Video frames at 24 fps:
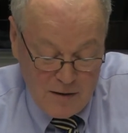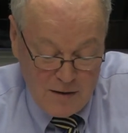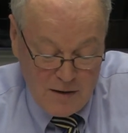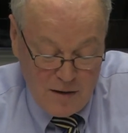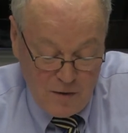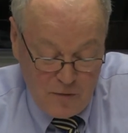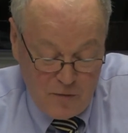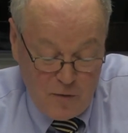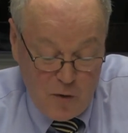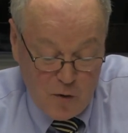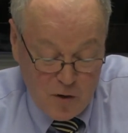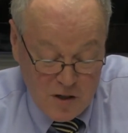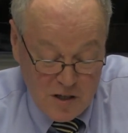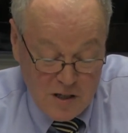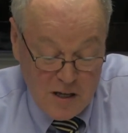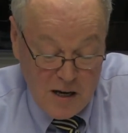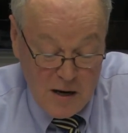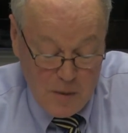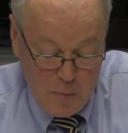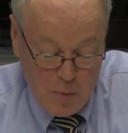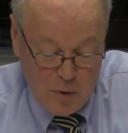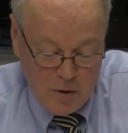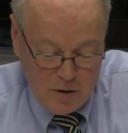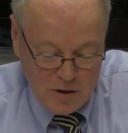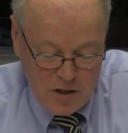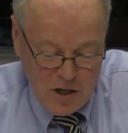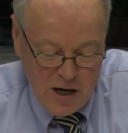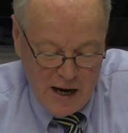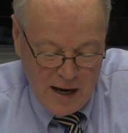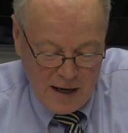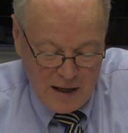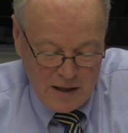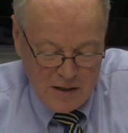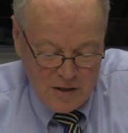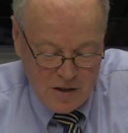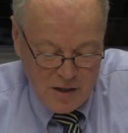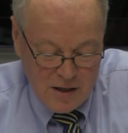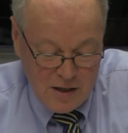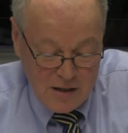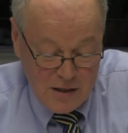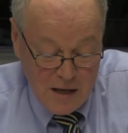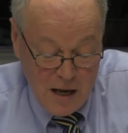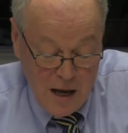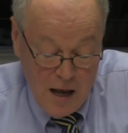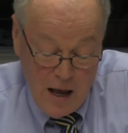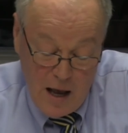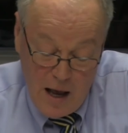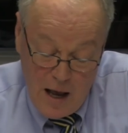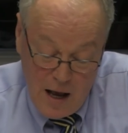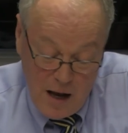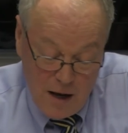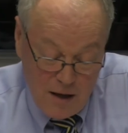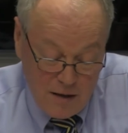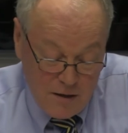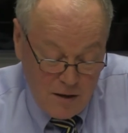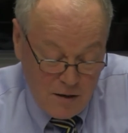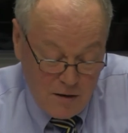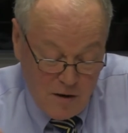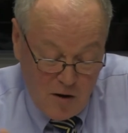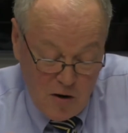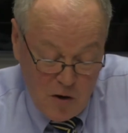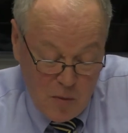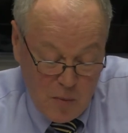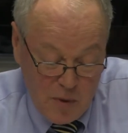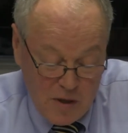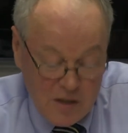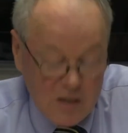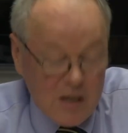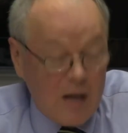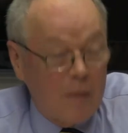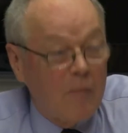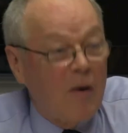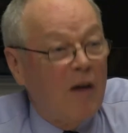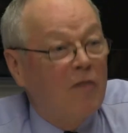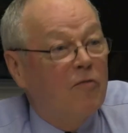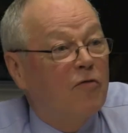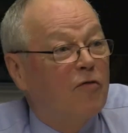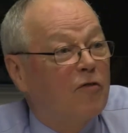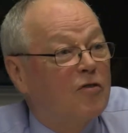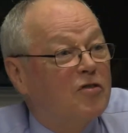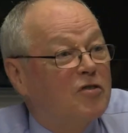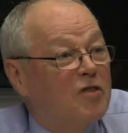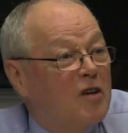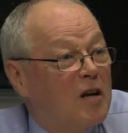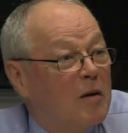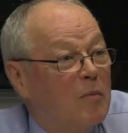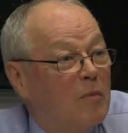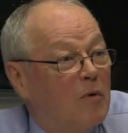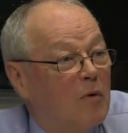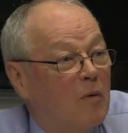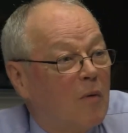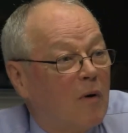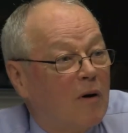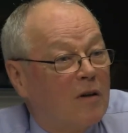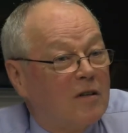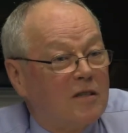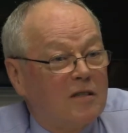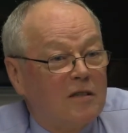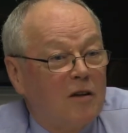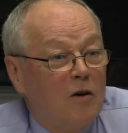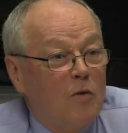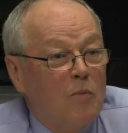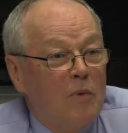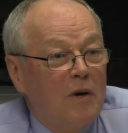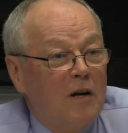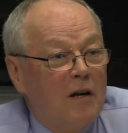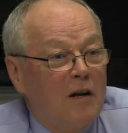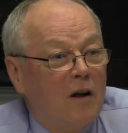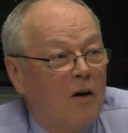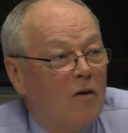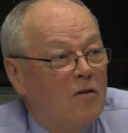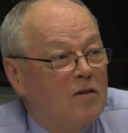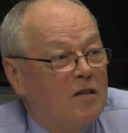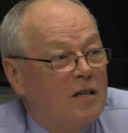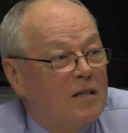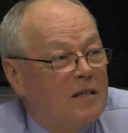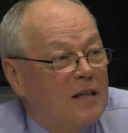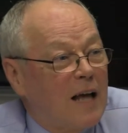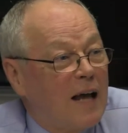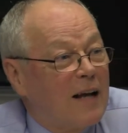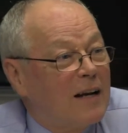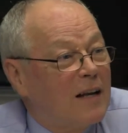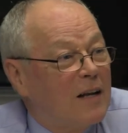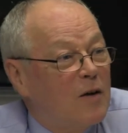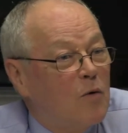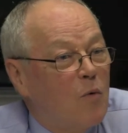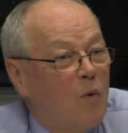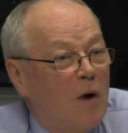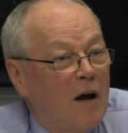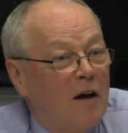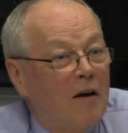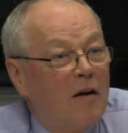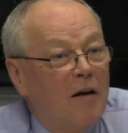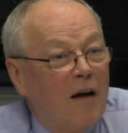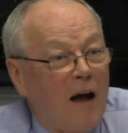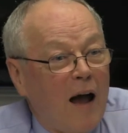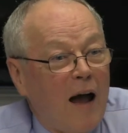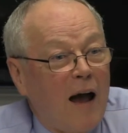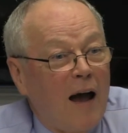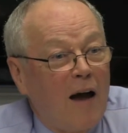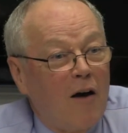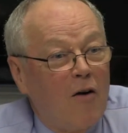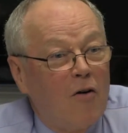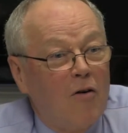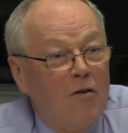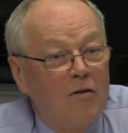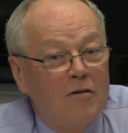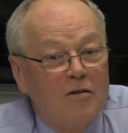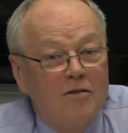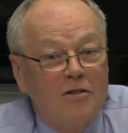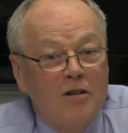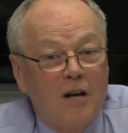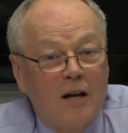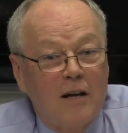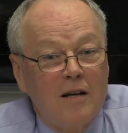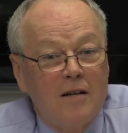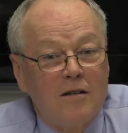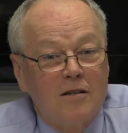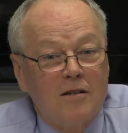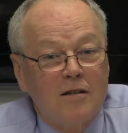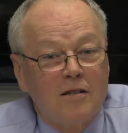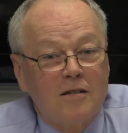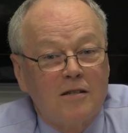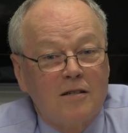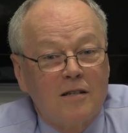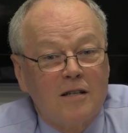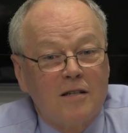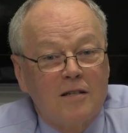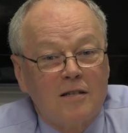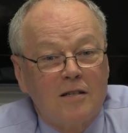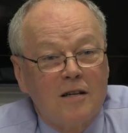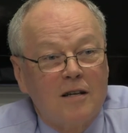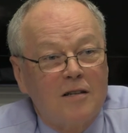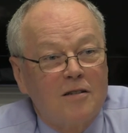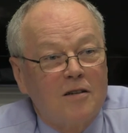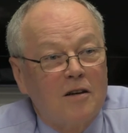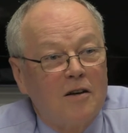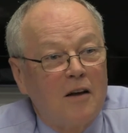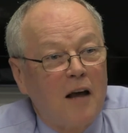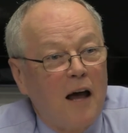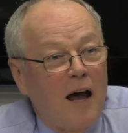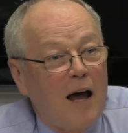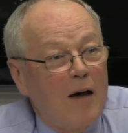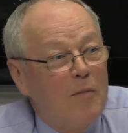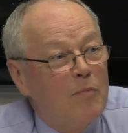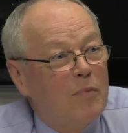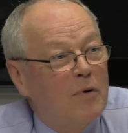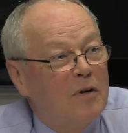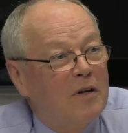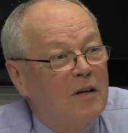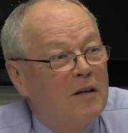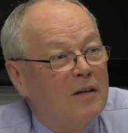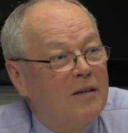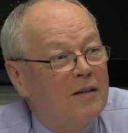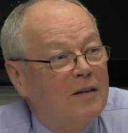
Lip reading: the foreseeable challenges. There are going to be some unforeseeable ones. Nobody knows exactly when or how change is going to happen